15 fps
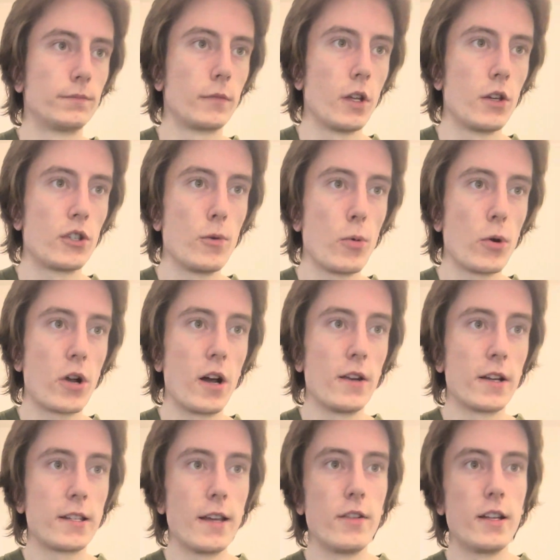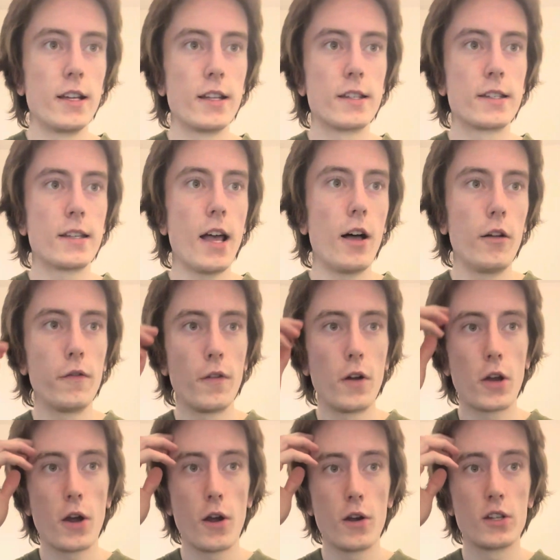Superconductivity itself
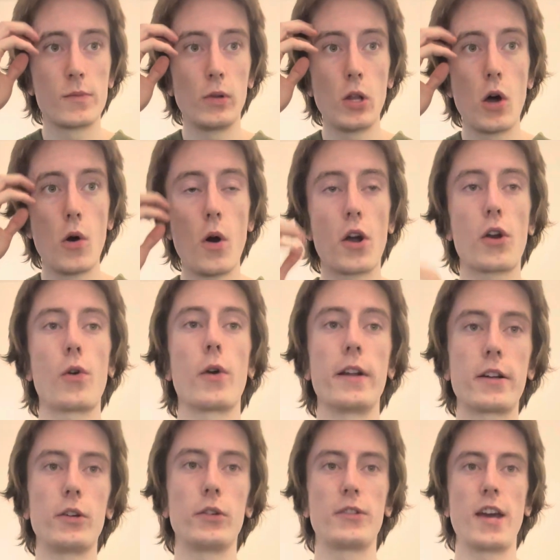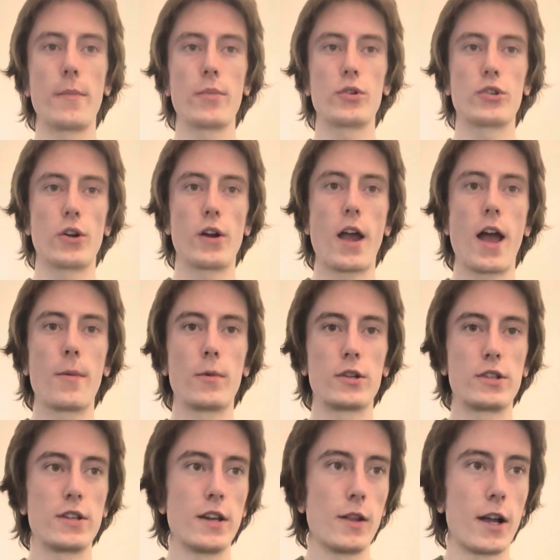occurs below a critical temperature at which
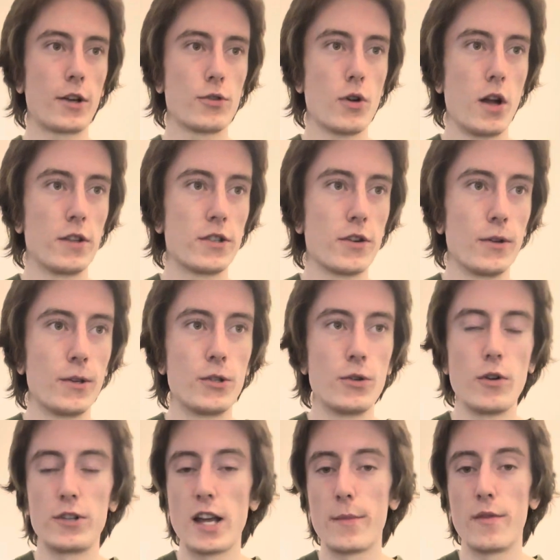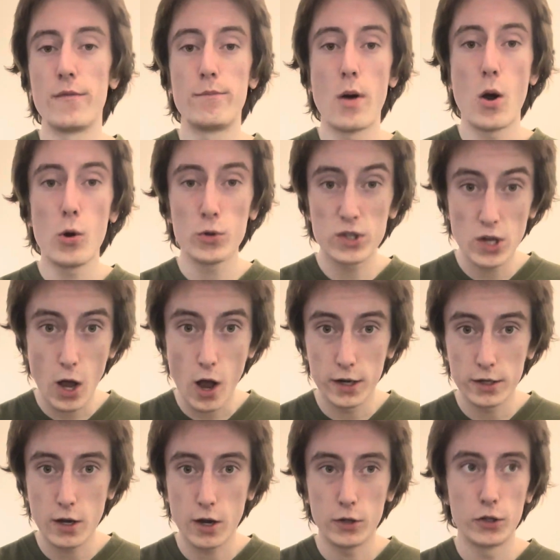the electrons turn into a type of
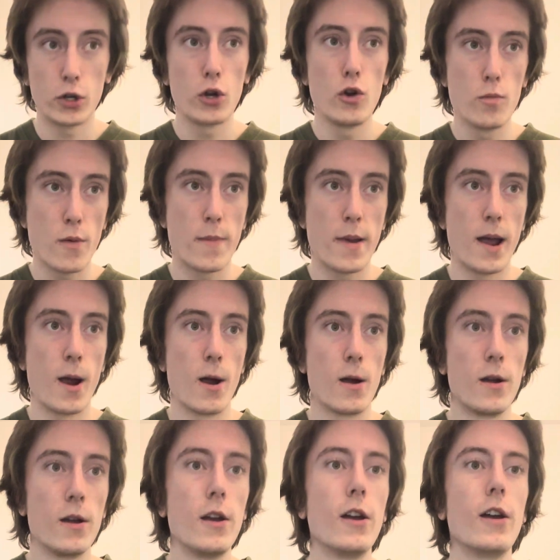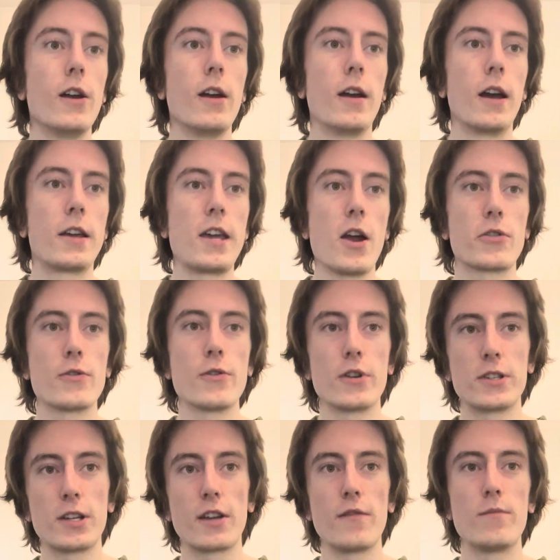boson called a Cooper pair. A
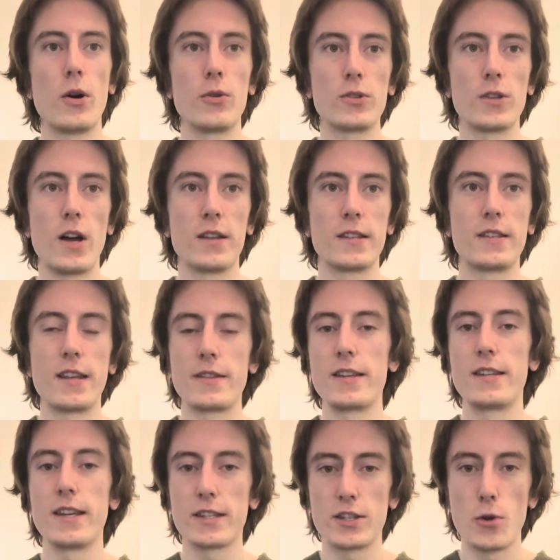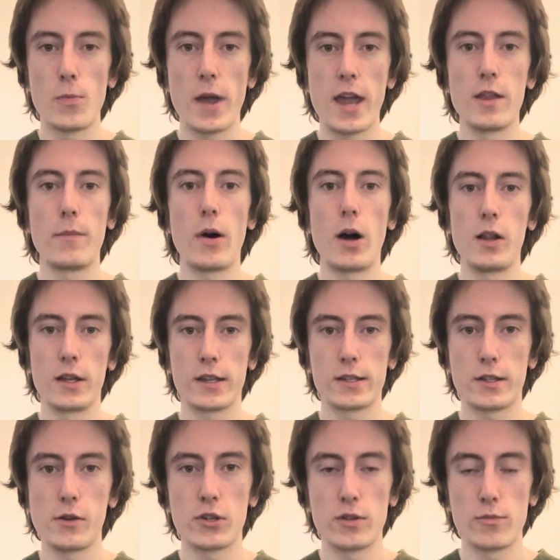characteristic of bosons is that they disobey the Pauli
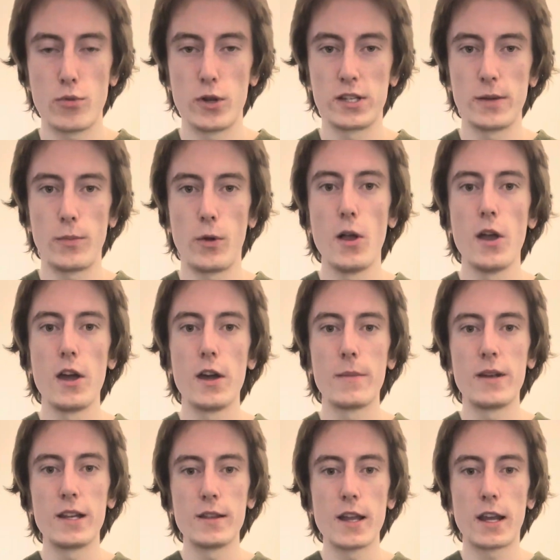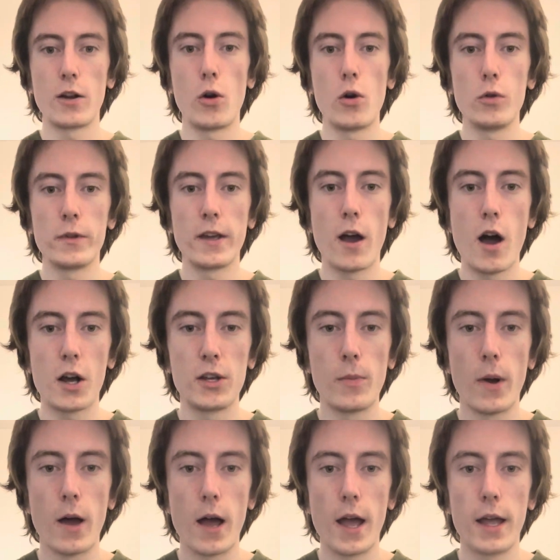exclusion principle, meaning they can only
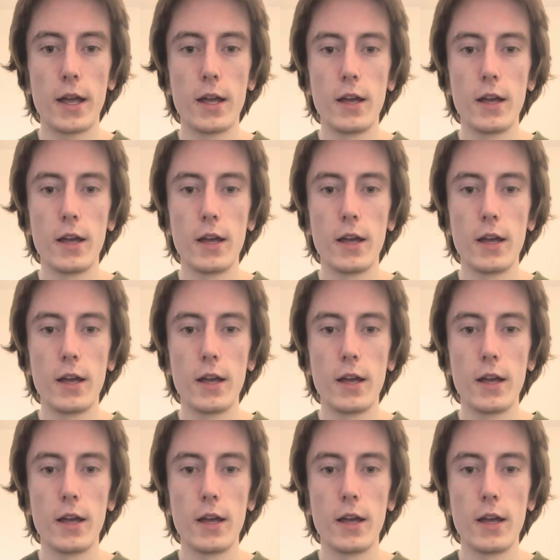occupy